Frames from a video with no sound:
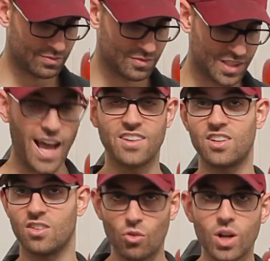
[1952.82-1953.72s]
Guys,
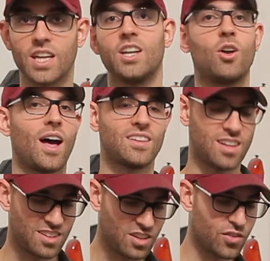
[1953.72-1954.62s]
this is really no
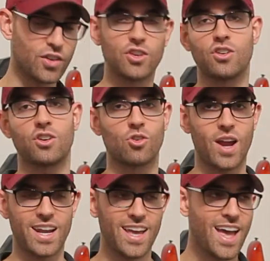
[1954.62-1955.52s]
nonsense. These filters are
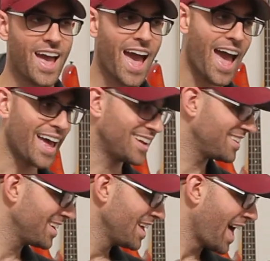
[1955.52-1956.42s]
great. And
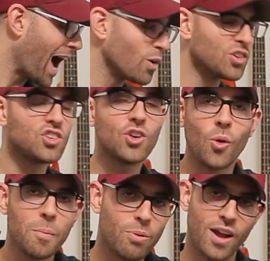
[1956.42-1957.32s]
I was so
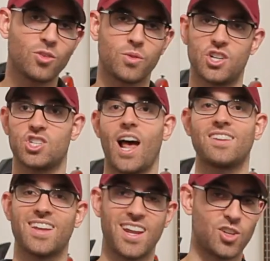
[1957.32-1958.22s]
impressed with the shots
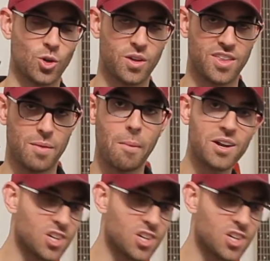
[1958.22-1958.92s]
that I took with them. I'm going